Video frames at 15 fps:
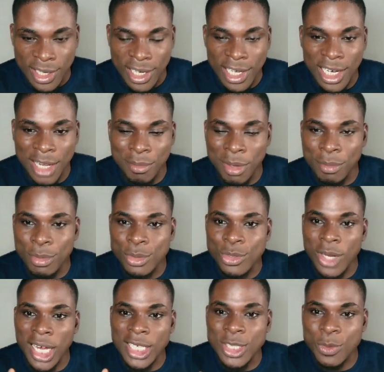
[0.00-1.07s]
And I'm able to
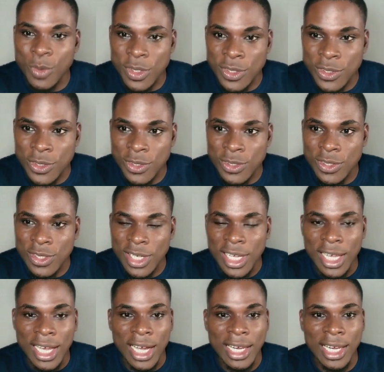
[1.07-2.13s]
ask questions
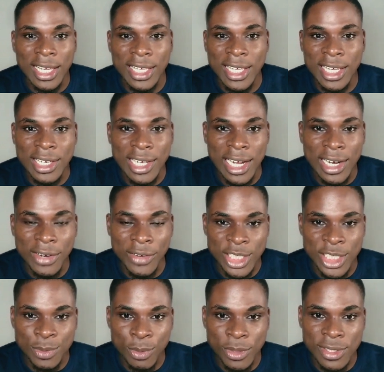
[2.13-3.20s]
and I get
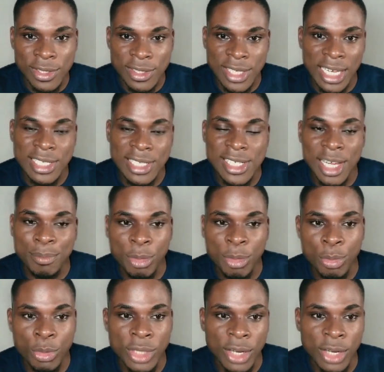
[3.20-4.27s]
responses. And these are
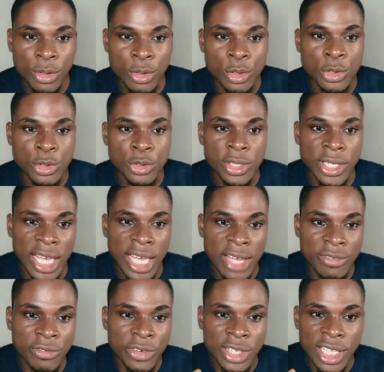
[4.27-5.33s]
people that go through the
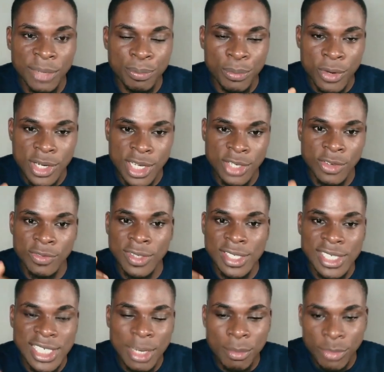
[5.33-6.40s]
everyday process of the
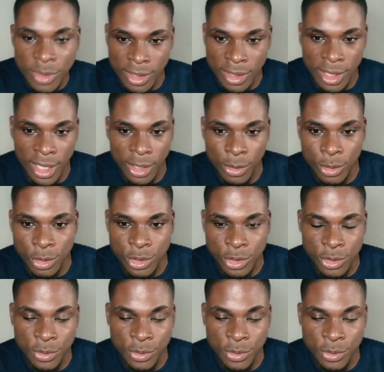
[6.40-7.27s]
same thing that I go through.